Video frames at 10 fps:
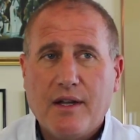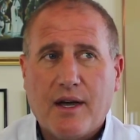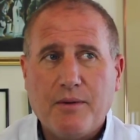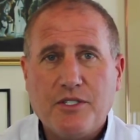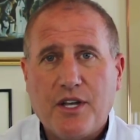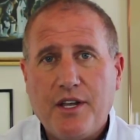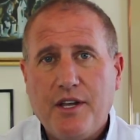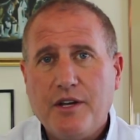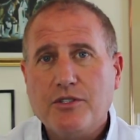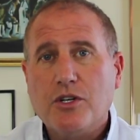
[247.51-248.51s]
I would say
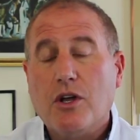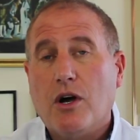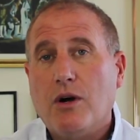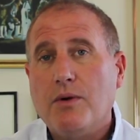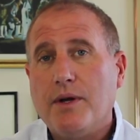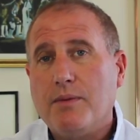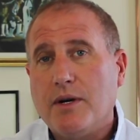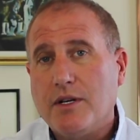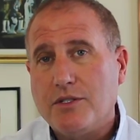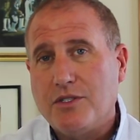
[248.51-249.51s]
years ago it
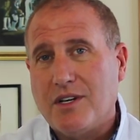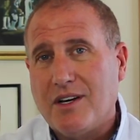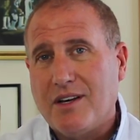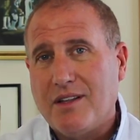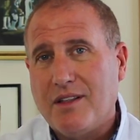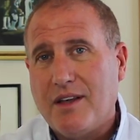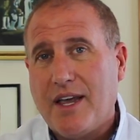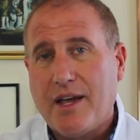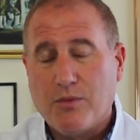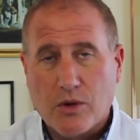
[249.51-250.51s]
was the
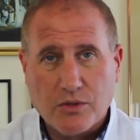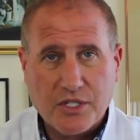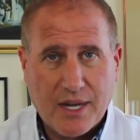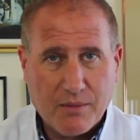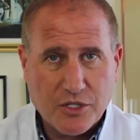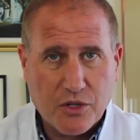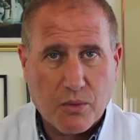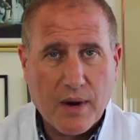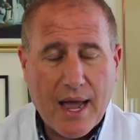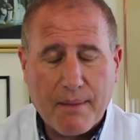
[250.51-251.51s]
hand-rolled sandwich,
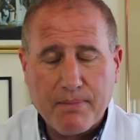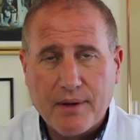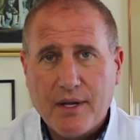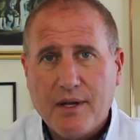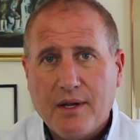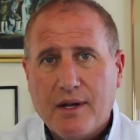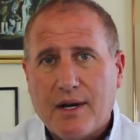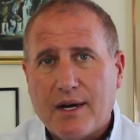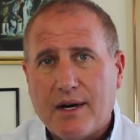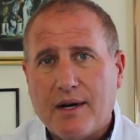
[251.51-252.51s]
the wrap,
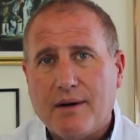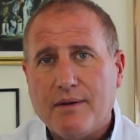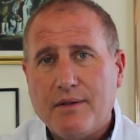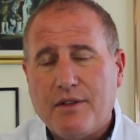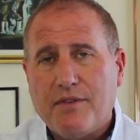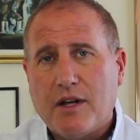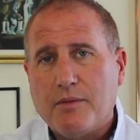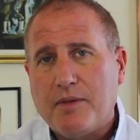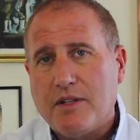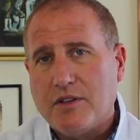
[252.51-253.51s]

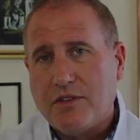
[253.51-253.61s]
developed into